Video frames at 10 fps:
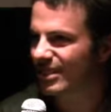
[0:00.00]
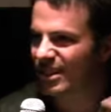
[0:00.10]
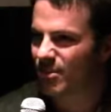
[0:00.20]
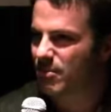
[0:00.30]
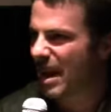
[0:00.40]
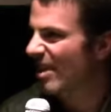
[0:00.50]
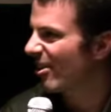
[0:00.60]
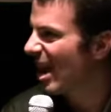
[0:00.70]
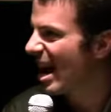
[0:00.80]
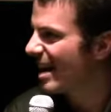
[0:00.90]
you know,
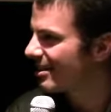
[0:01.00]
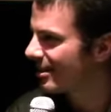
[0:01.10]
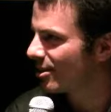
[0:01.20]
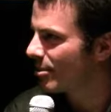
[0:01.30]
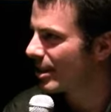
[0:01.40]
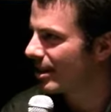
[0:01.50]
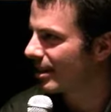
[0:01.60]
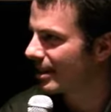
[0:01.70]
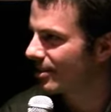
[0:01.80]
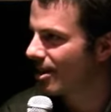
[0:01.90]
banner ads that nobody
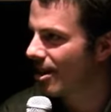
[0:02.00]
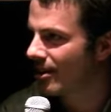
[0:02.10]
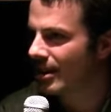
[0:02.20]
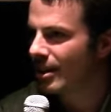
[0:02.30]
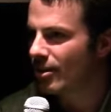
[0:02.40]
clicks on,